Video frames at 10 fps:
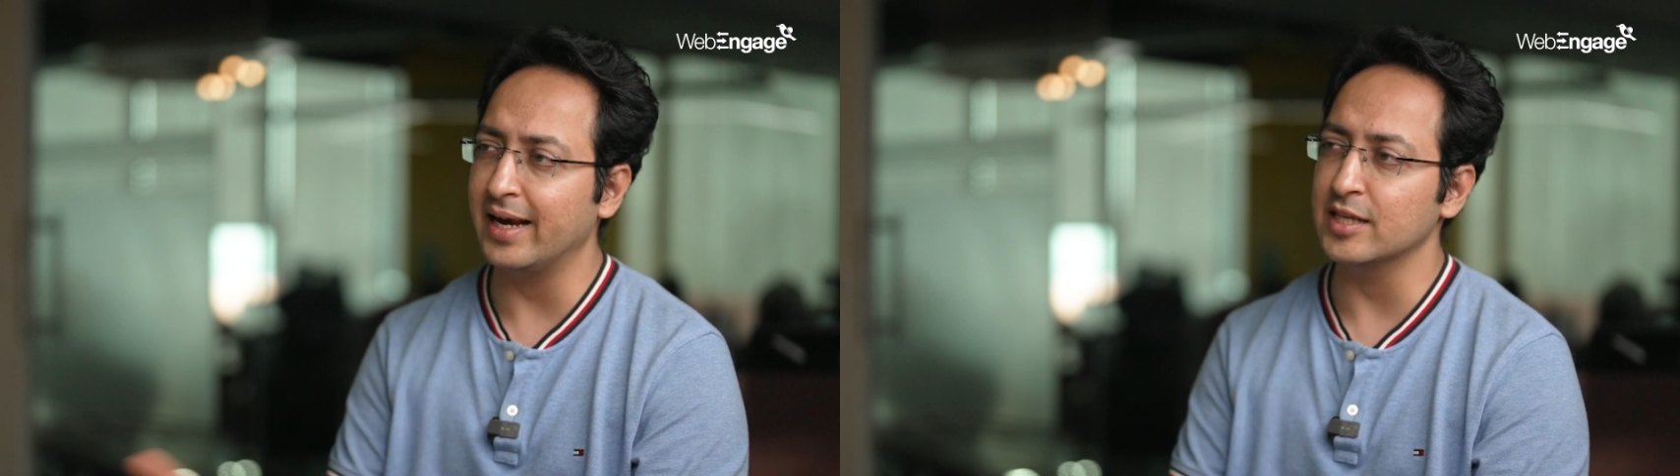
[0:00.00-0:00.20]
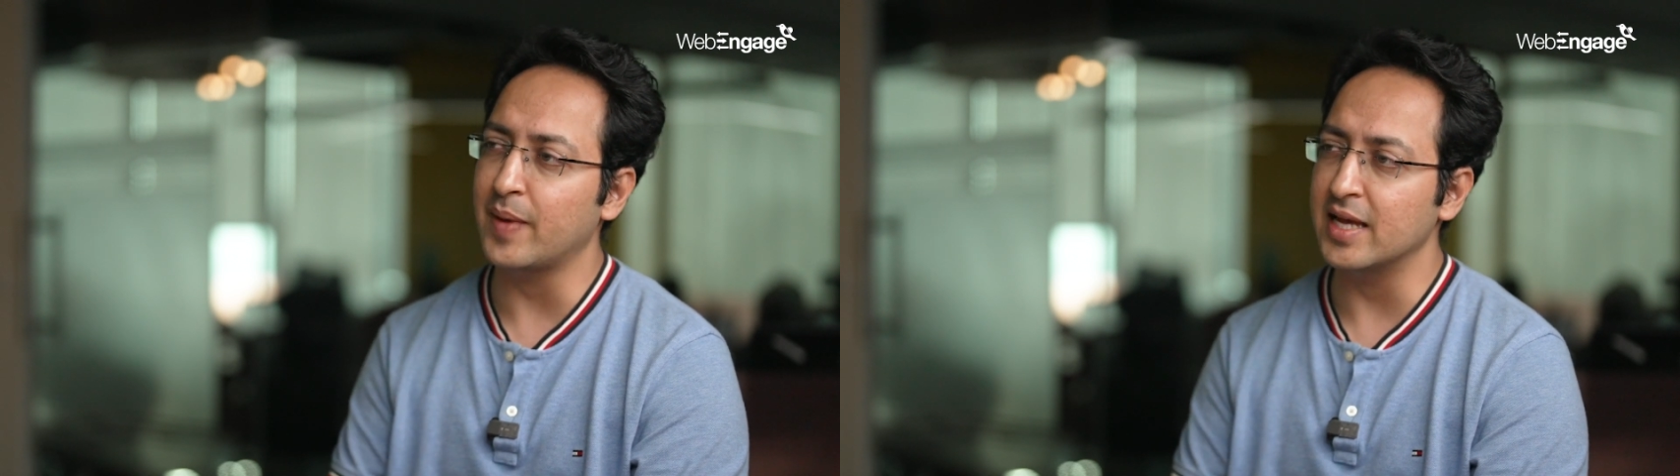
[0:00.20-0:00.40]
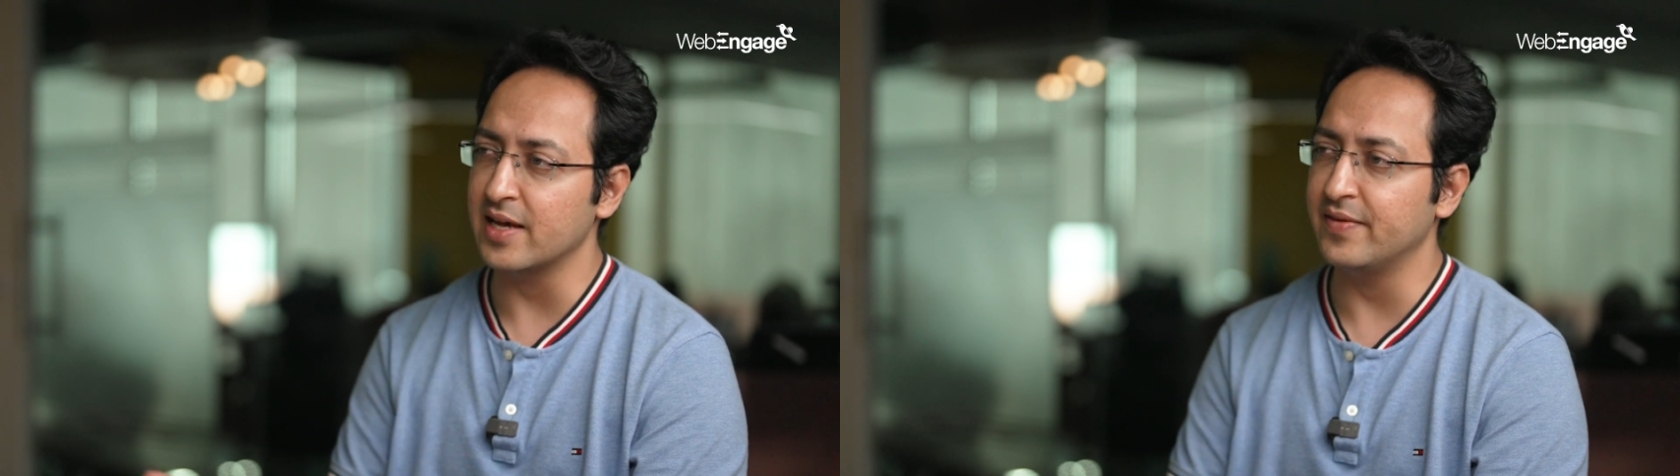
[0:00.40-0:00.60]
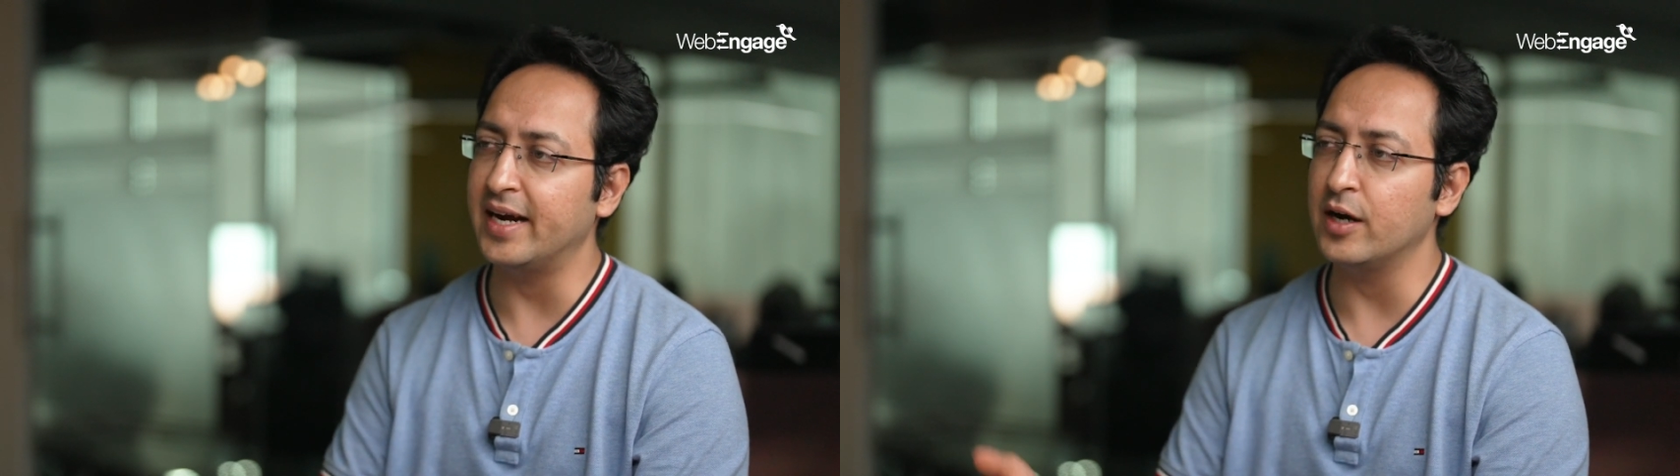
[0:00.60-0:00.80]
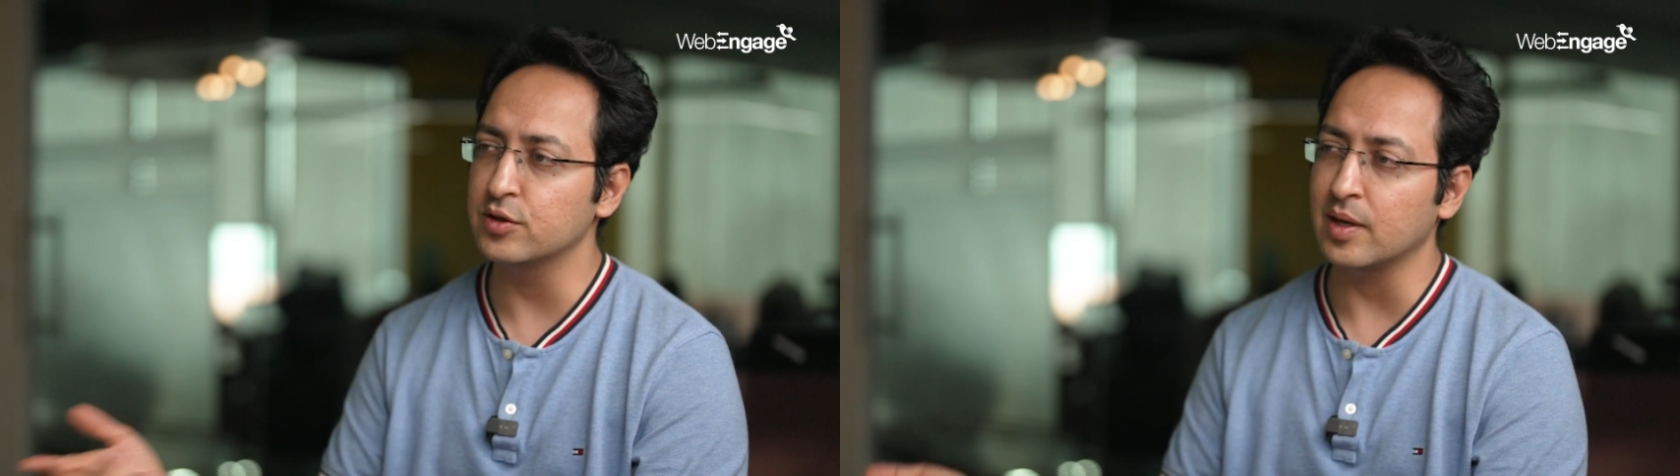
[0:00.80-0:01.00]
dispatched every
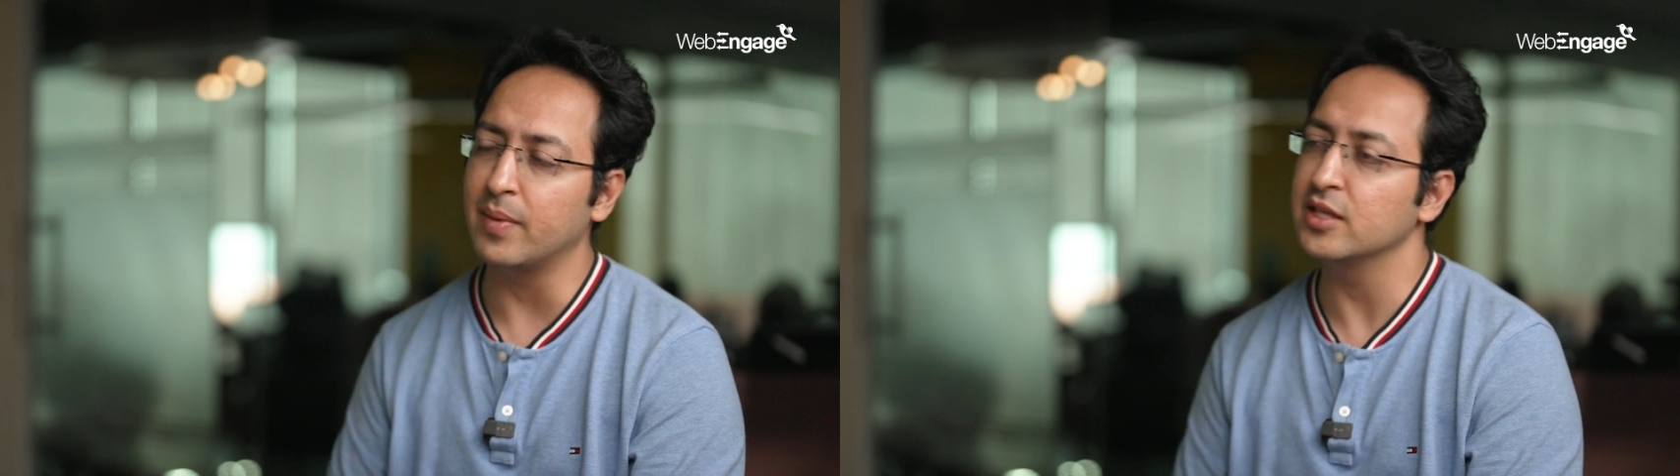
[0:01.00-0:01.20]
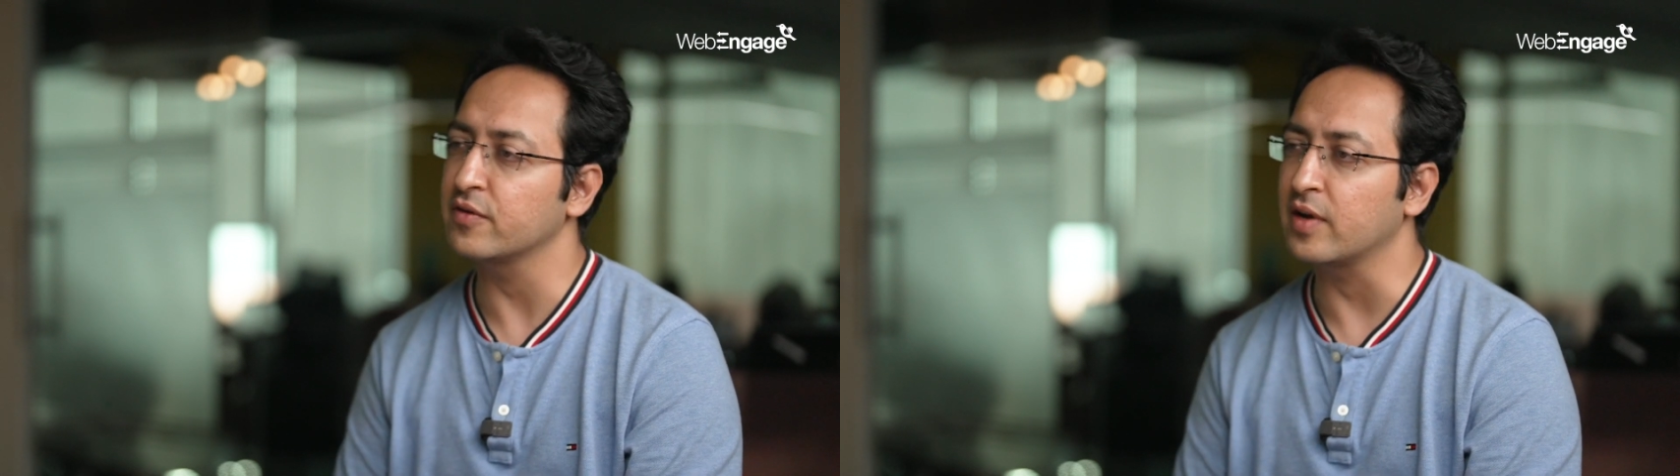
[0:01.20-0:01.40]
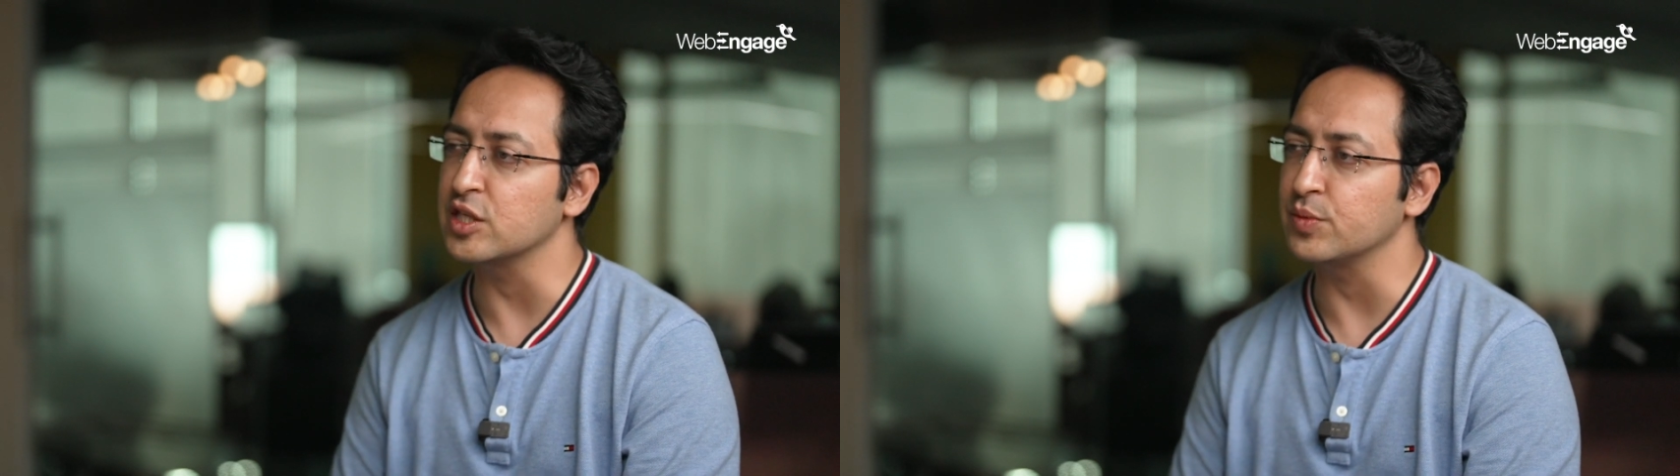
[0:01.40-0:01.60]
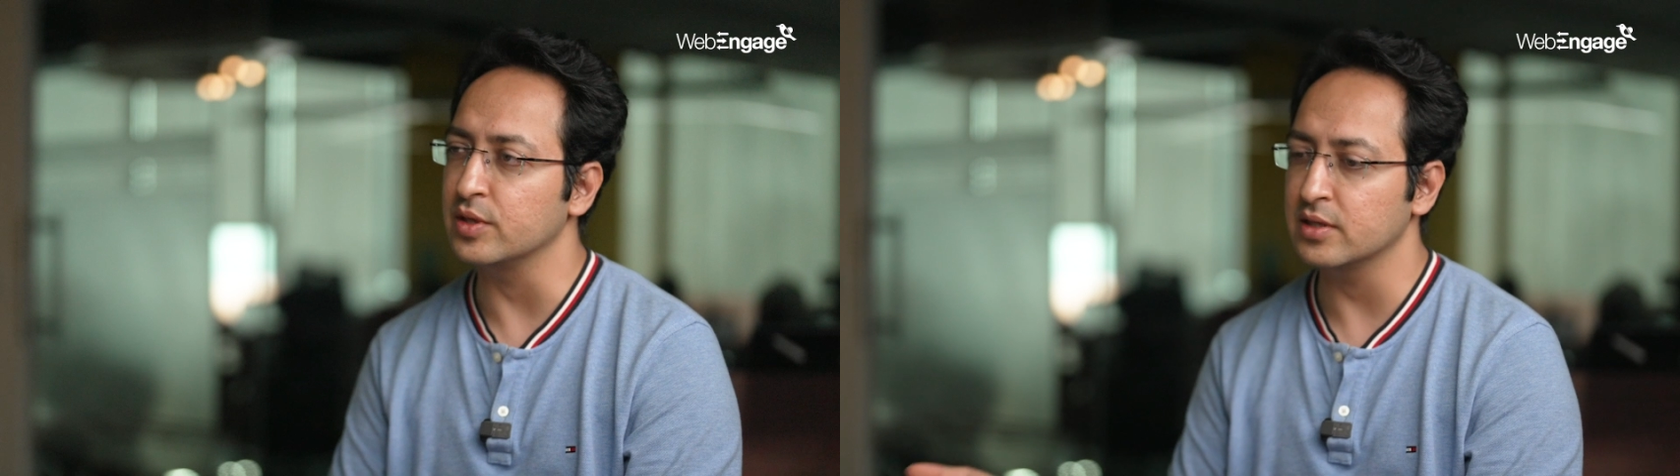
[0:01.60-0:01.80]
day to some bunch of customers.